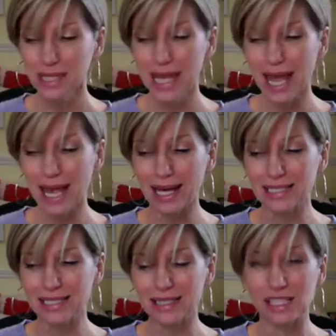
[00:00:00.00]

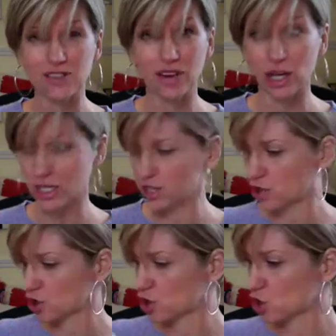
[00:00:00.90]
And these are very easy
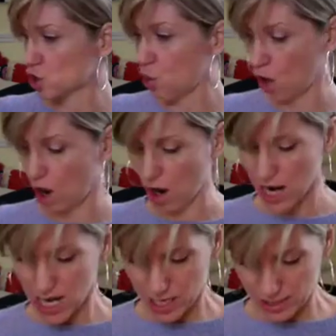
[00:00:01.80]
to store.
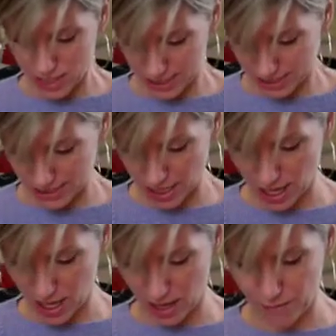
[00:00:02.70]
This,
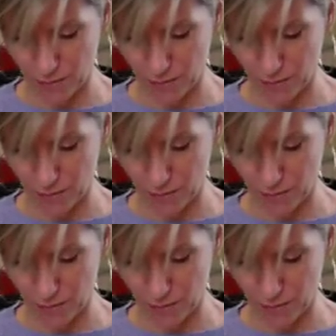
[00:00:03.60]
if